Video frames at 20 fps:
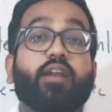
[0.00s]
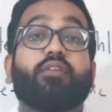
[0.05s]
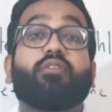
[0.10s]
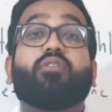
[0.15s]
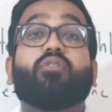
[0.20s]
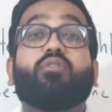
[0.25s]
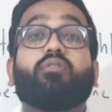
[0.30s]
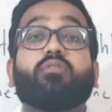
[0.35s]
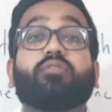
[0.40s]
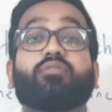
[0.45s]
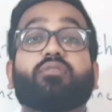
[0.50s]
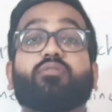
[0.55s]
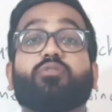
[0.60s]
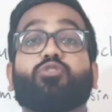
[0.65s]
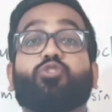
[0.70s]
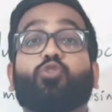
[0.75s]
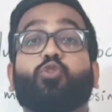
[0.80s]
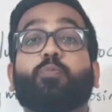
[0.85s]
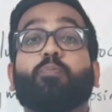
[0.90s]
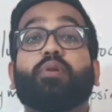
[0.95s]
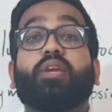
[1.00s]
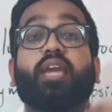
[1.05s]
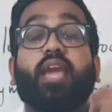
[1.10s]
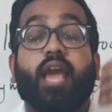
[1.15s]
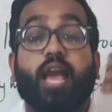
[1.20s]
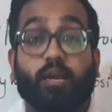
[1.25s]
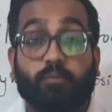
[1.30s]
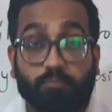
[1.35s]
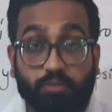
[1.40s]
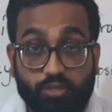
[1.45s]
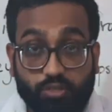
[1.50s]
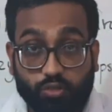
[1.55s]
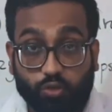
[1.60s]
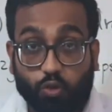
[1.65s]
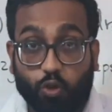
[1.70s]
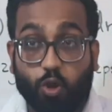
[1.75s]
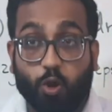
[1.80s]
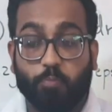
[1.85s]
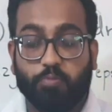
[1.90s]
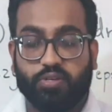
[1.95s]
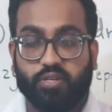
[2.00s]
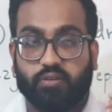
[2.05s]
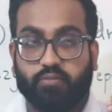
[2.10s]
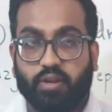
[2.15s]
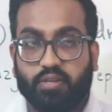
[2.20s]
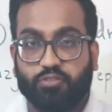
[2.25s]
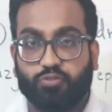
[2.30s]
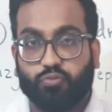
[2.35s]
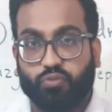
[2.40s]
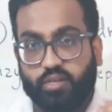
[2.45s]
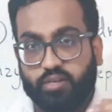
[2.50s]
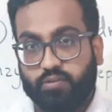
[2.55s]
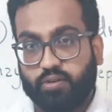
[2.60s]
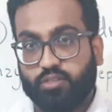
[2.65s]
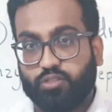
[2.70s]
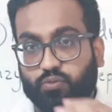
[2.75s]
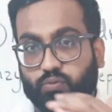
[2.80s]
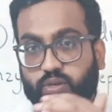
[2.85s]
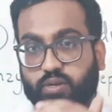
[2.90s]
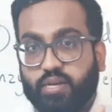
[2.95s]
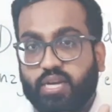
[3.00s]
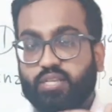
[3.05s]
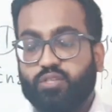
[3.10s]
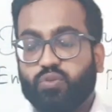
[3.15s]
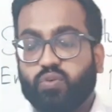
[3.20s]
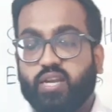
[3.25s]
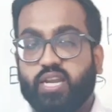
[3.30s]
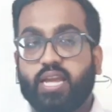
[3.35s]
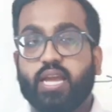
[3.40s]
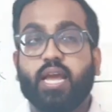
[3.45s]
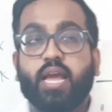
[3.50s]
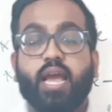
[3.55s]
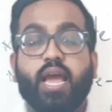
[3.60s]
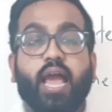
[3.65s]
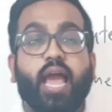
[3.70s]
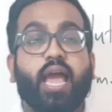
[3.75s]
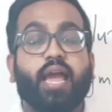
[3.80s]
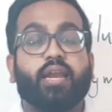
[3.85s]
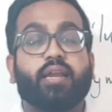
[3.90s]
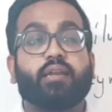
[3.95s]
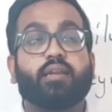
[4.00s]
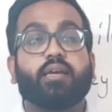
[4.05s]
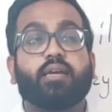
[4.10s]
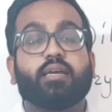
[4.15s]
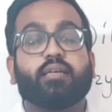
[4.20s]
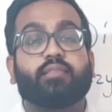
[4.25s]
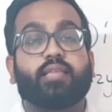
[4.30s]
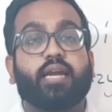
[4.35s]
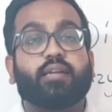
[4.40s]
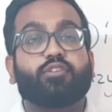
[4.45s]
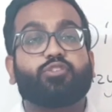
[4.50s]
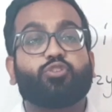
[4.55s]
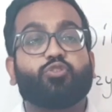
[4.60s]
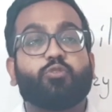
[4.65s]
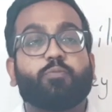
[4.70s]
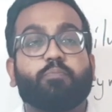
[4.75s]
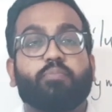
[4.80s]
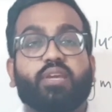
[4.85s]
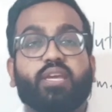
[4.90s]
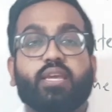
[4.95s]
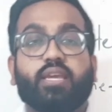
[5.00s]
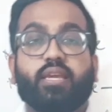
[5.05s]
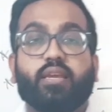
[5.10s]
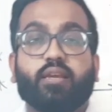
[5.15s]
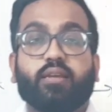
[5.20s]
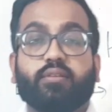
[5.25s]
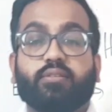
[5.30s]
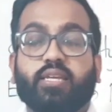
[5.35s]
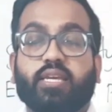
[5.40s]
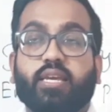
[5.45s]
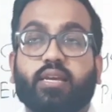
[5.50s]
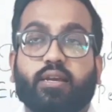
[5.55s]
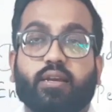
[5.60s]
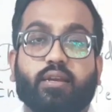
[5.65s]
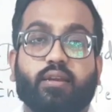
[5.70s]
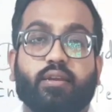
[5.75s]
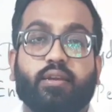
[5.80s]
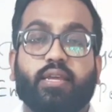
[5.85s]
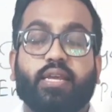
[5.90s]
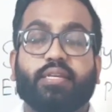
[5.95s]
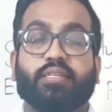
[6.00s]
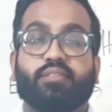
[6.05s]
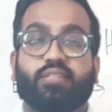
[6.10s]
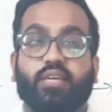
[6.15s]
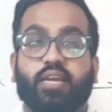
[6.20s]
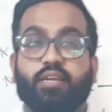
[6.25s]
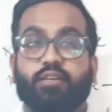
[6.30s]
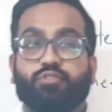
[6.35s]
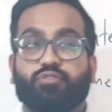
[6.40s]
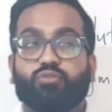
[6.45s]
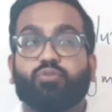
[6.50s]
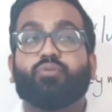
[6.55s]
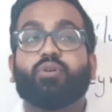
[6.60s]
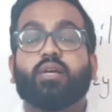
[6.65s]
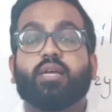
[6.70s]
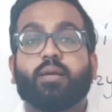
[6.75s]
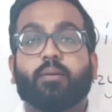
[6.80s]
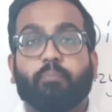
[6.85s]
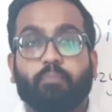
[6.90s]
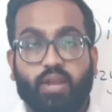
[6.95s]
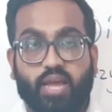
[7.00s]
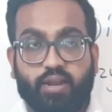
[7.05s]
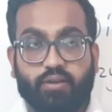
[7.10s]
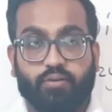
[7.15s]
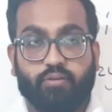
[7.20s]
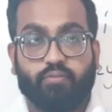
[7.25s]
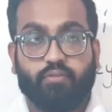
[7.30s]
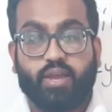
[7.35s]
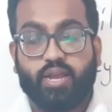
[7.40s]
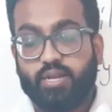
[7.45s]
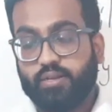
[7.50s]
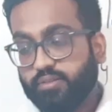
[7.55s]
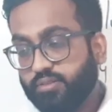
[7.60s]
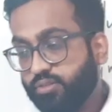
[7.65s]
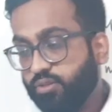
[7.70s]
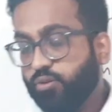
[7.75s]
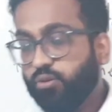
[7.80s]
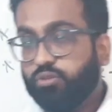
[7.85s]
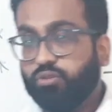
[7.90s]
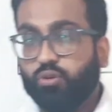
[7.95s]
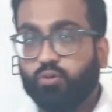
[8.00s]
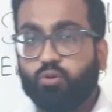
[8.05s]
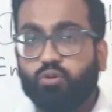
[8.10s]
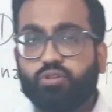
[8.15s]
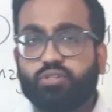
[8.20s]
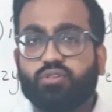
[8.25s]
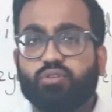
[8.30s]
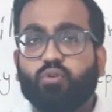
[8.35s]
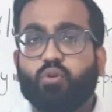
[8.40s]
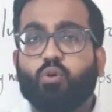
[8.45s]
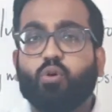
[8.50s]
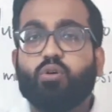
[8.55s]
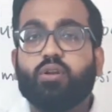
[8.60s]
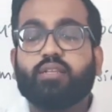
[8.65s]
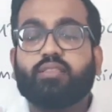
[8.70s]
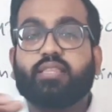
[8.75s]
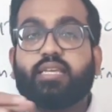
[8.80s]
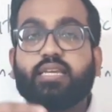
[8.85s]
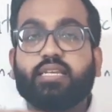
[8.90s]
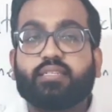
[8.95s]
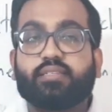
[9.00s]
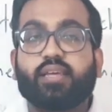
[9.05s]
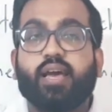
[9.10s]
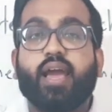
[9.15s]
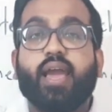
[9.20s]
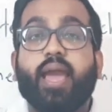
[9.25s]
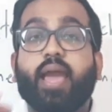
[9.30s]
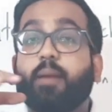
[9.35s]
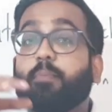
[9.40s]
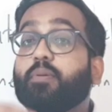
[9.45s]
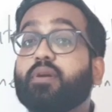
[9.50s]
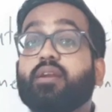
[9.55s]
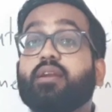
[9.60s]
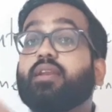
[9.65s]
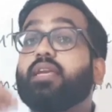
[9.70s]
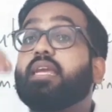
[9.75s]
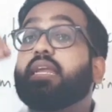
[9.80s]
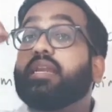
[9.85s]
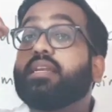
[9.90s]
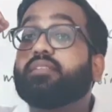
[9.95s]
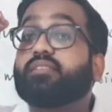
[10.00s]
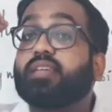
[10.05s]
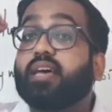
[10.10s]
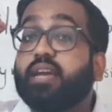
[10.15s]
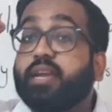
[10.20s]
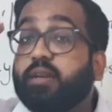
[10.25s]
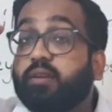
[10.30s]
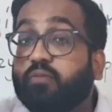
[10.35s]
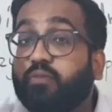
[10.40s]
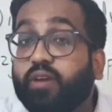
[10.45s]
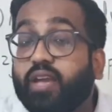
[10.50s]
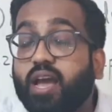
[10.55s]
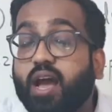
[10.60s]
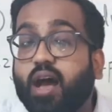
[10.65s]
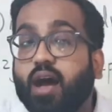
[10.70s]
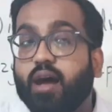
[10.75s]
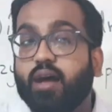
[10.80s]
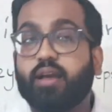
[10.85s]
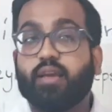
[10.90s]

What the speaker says: also should be absorbed gradually, and that should be taken inside to blood, right? So those all things are happen inside where?